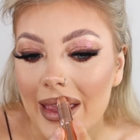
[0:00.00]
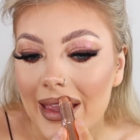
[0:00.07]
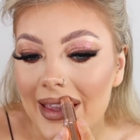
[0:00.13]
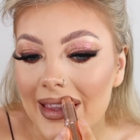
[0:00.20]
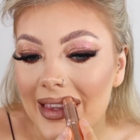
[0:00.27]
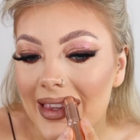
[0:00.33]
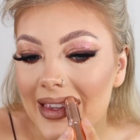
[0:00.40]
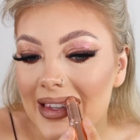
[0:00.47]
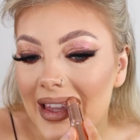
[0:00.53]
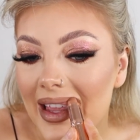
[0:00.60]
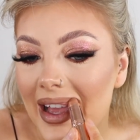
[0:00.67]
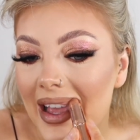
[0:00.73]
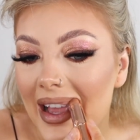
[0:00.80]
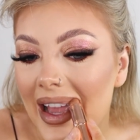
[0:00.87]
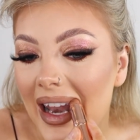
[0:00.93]
It's
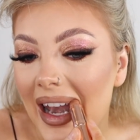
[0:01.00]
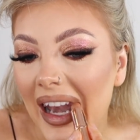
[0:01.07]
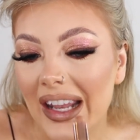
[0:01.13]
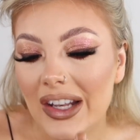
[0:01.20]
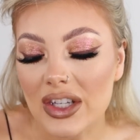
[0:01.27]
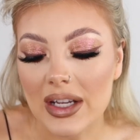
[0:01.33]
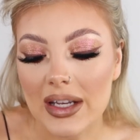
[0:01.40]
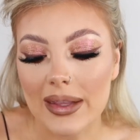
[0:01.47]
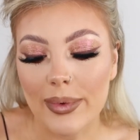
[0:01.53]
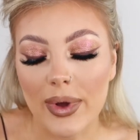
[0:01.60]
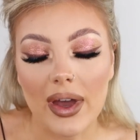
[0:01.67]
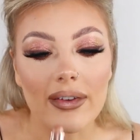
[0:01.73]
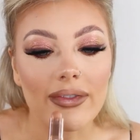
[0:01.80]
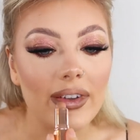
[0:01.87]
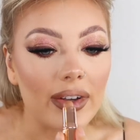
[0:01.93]
like literally the
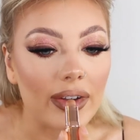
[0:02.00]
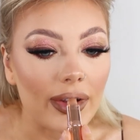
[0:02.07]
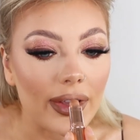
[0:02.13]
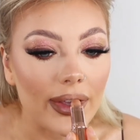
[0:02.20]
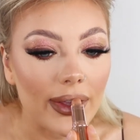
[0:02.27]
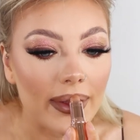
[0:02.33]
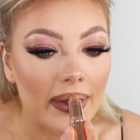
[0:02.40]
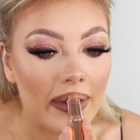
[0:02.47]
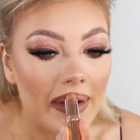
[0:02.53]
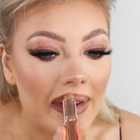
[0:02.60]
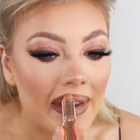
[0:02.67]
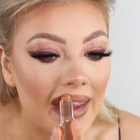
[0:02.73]
perfect nude.